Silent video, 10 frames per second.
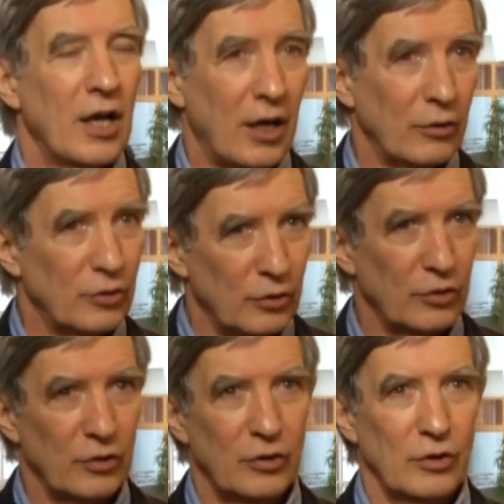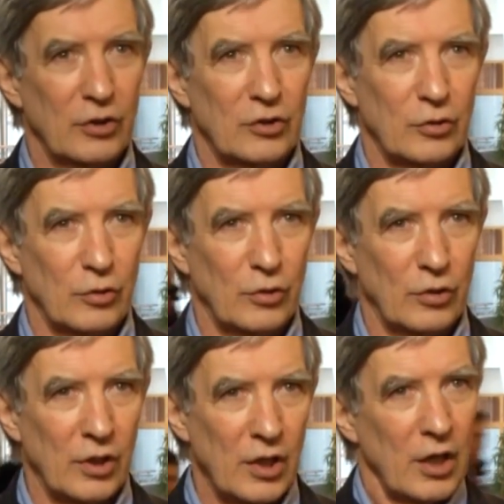how children do at
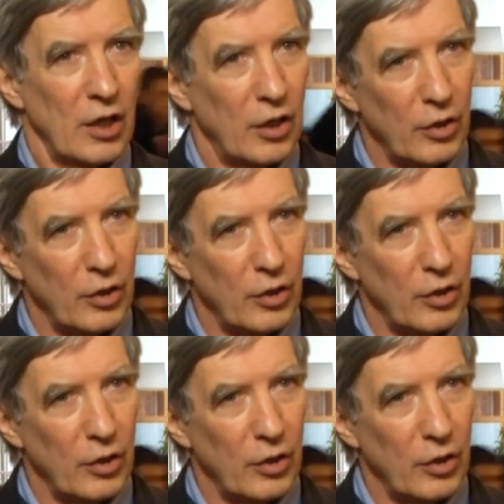school, a